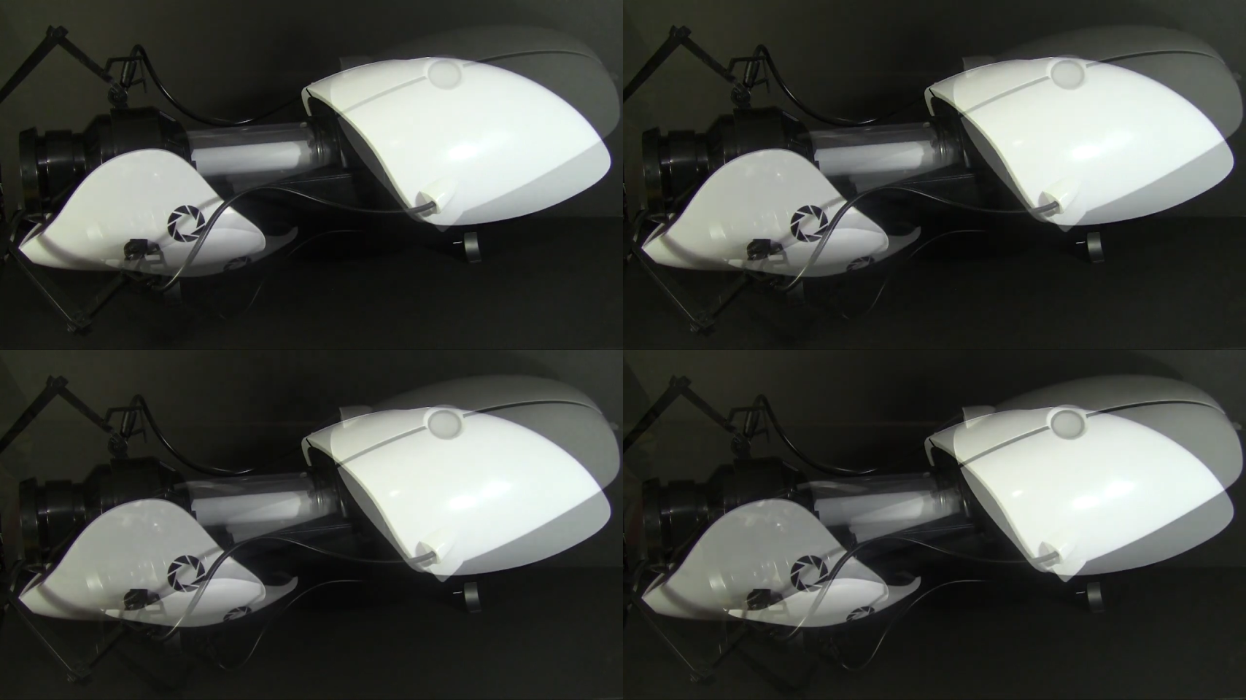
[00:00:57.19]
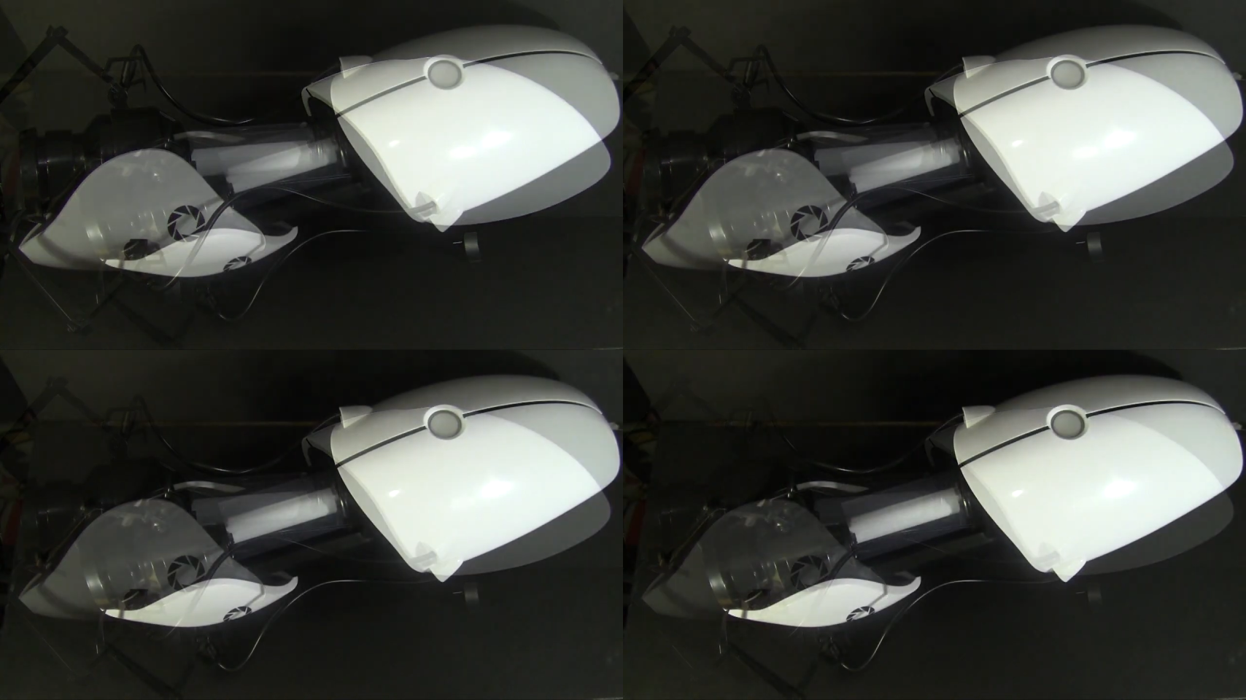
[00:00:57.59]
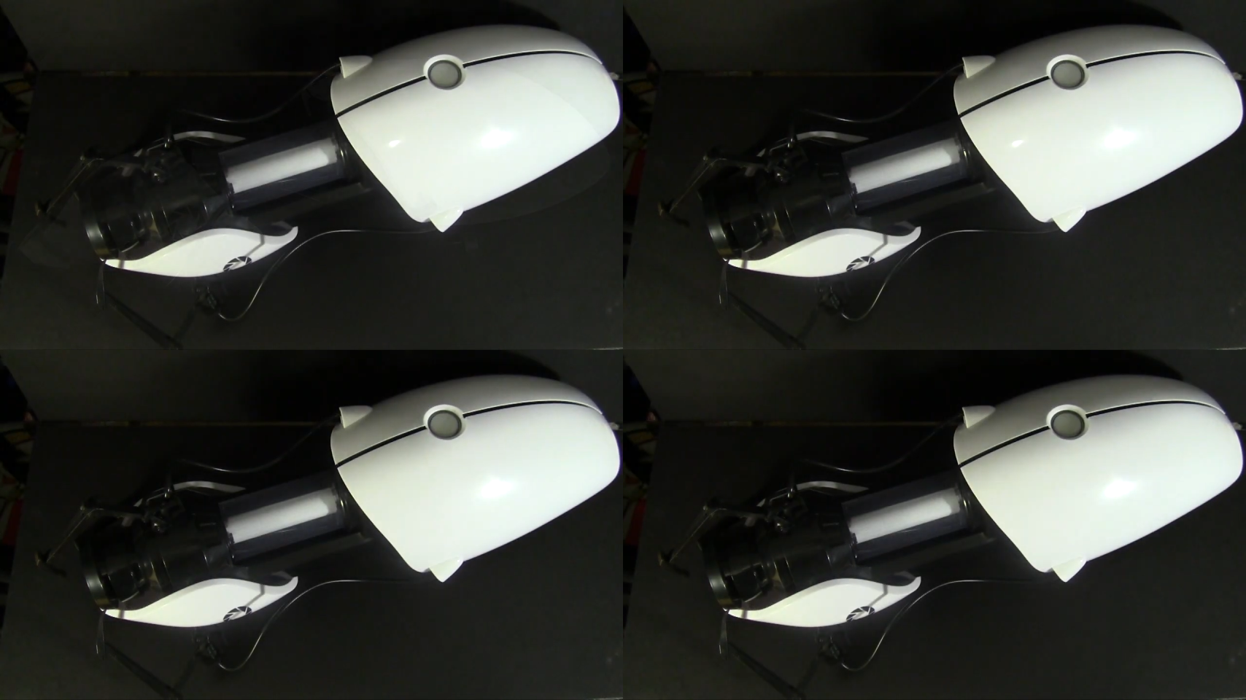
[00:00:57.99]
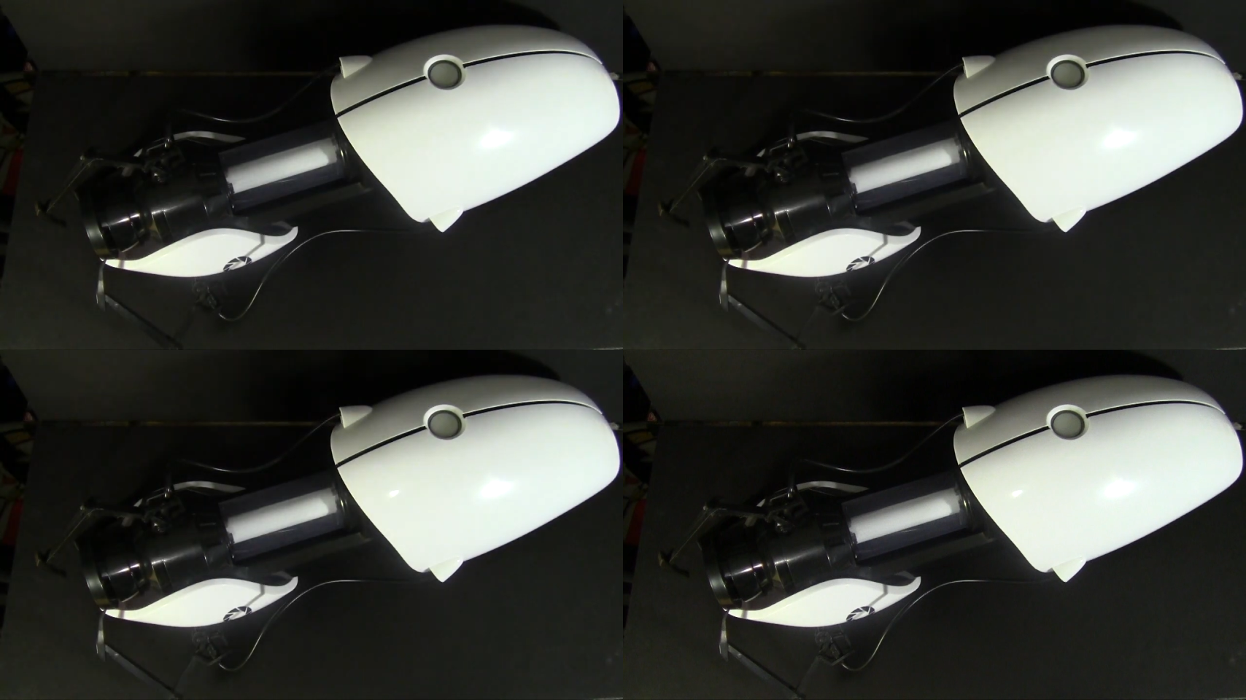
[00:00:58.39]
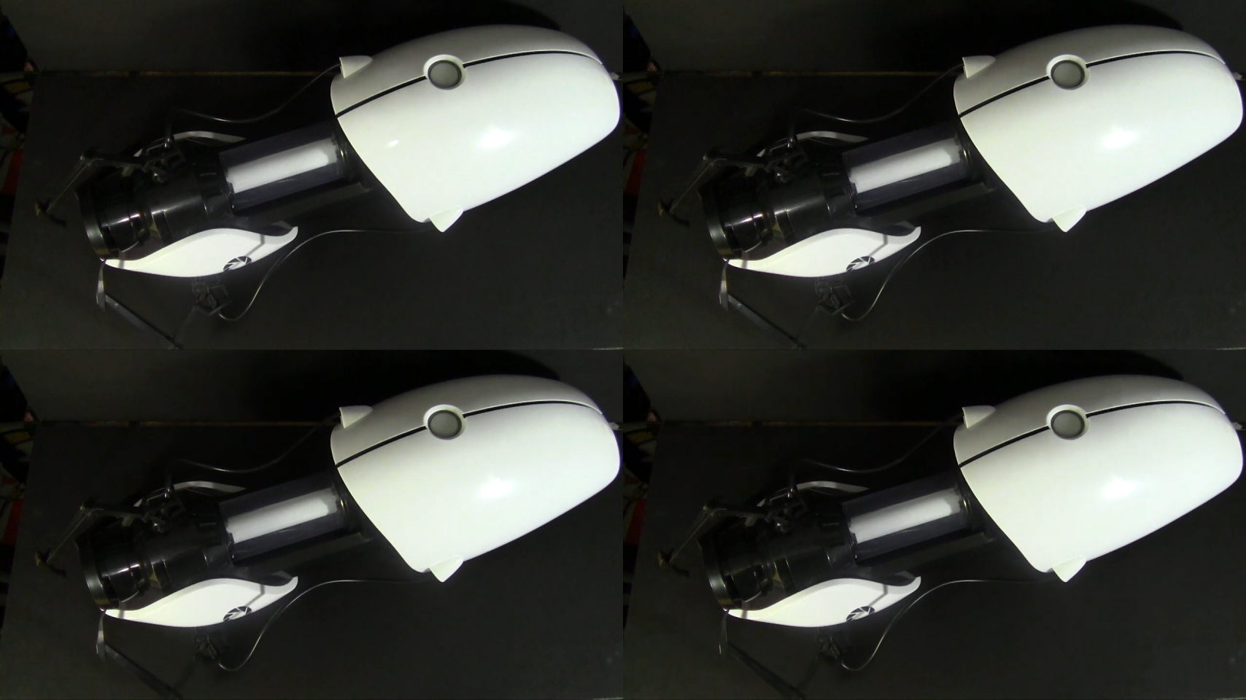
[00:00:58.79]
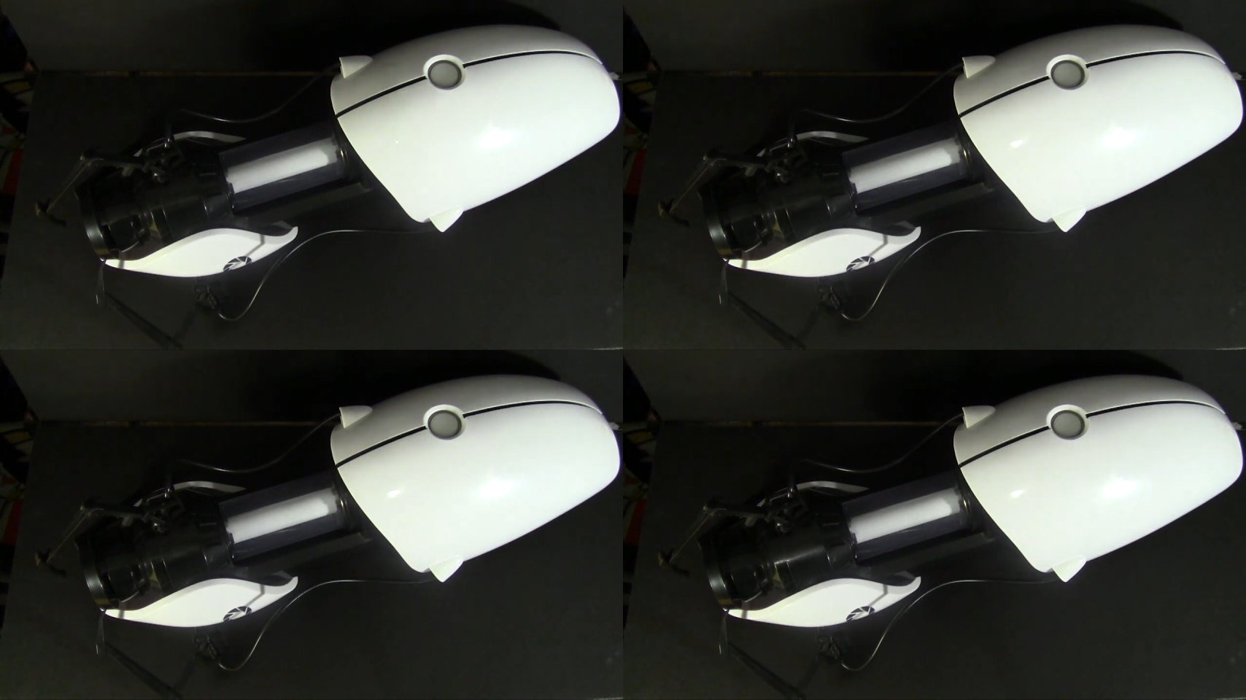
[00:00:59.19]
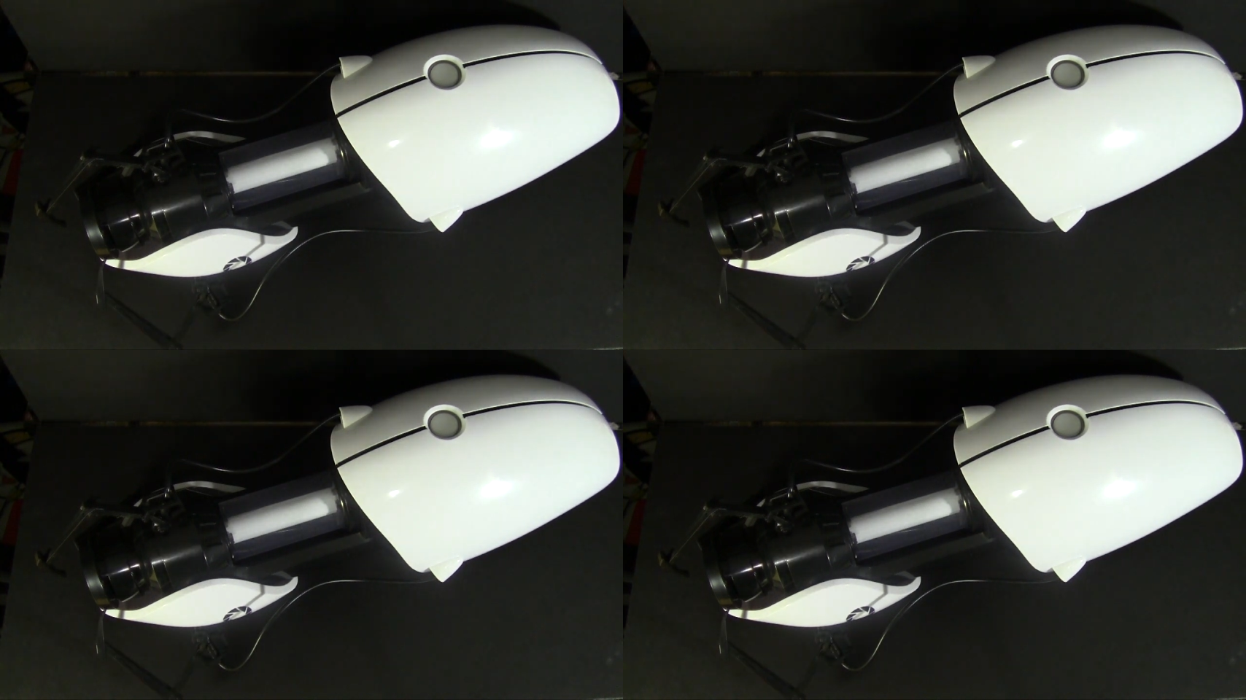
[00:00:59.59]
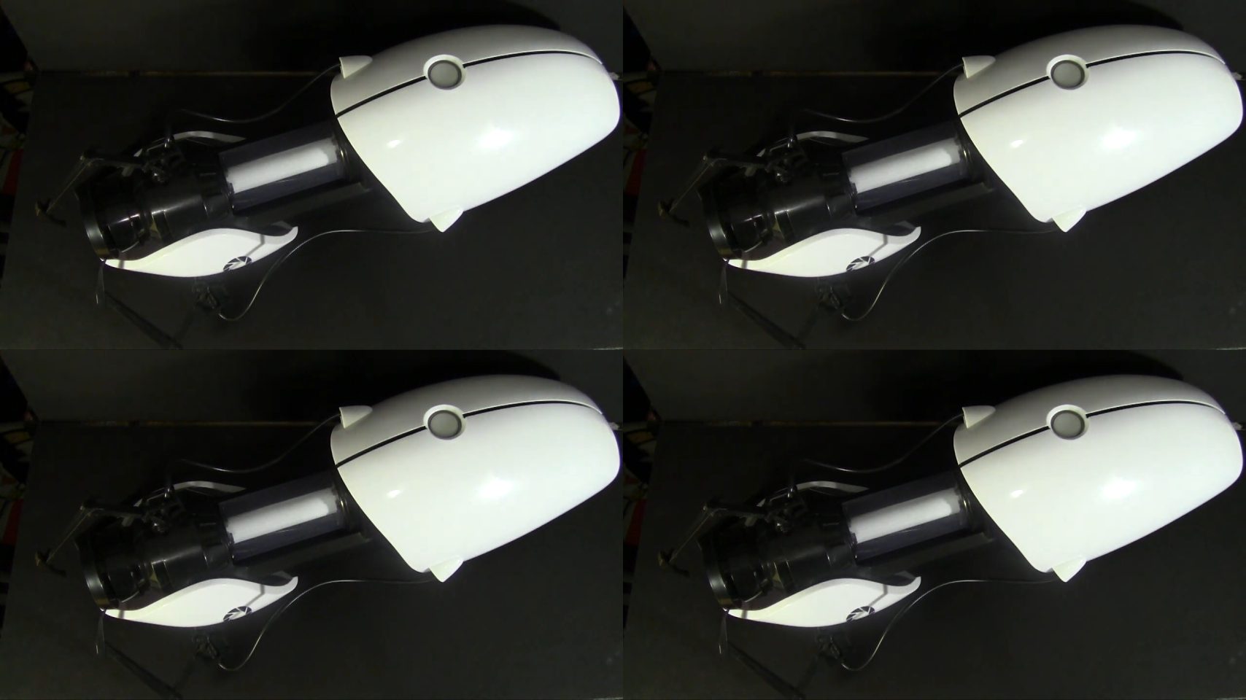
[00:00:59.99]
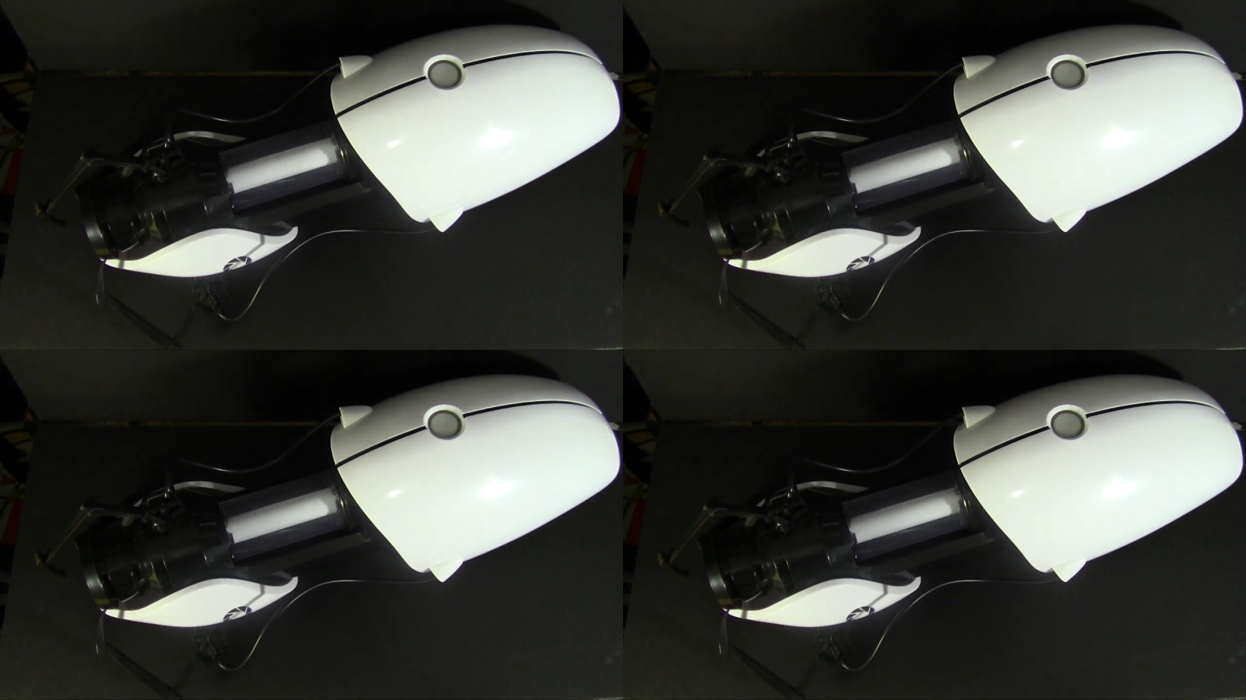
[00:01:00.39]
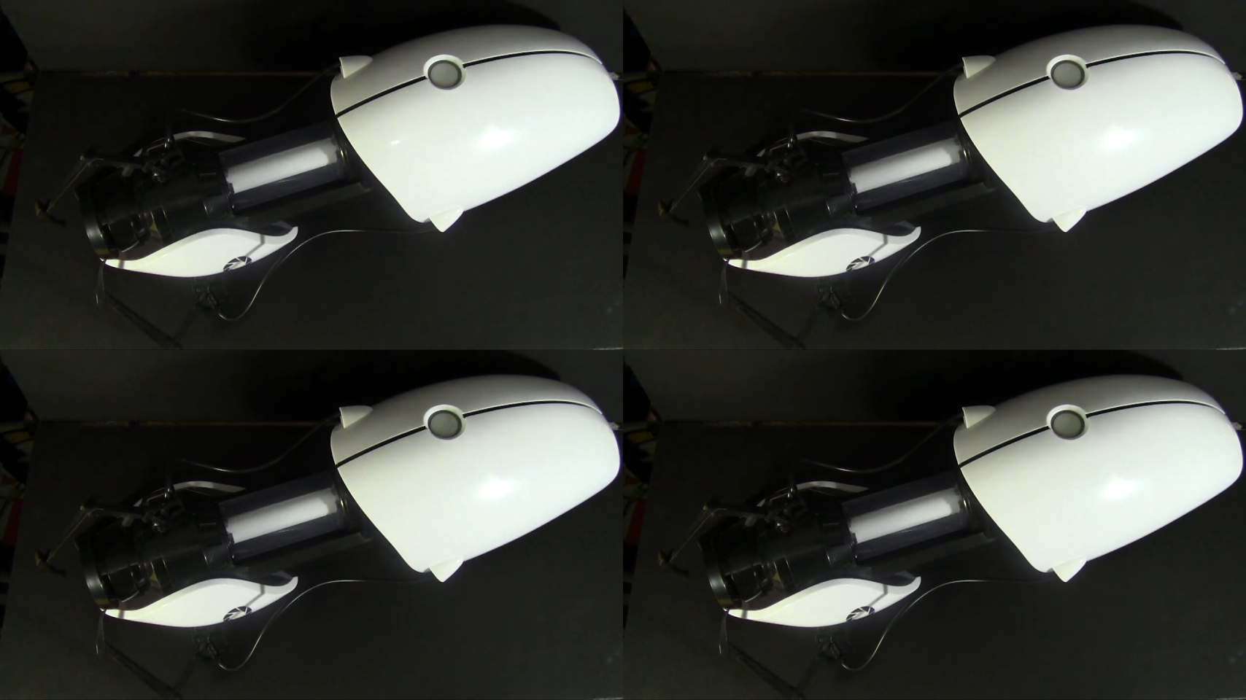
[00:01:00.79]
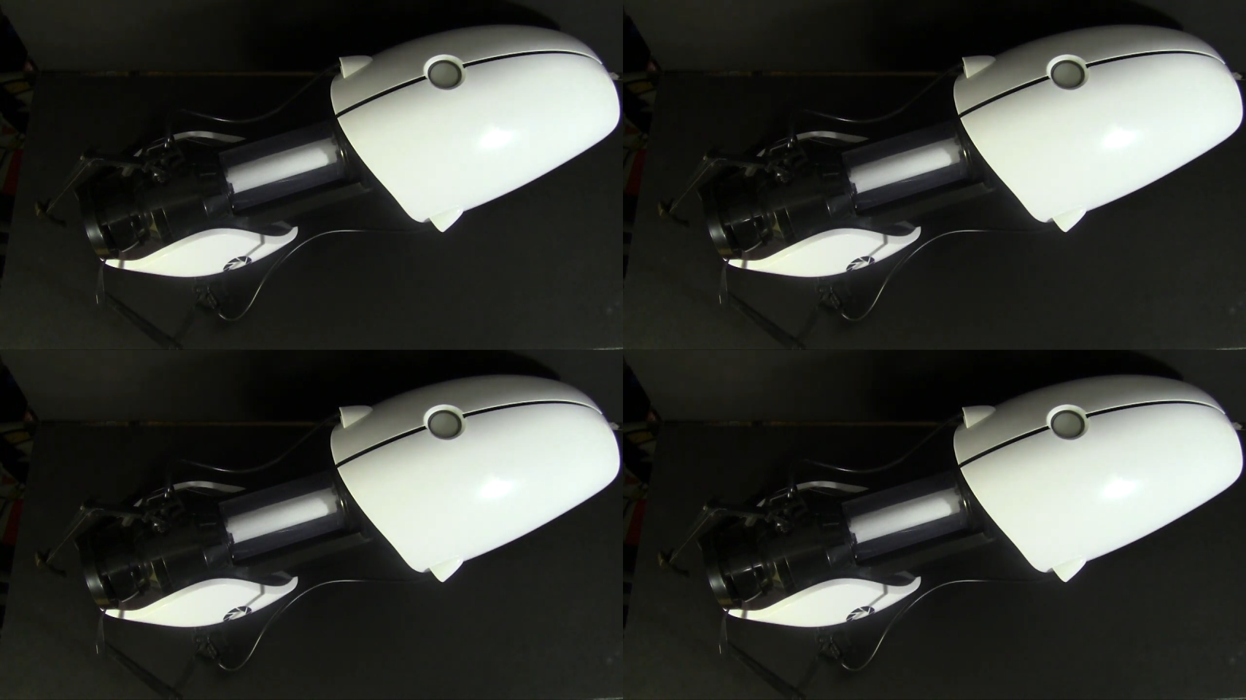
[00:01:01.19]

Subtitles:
(no speaker visible)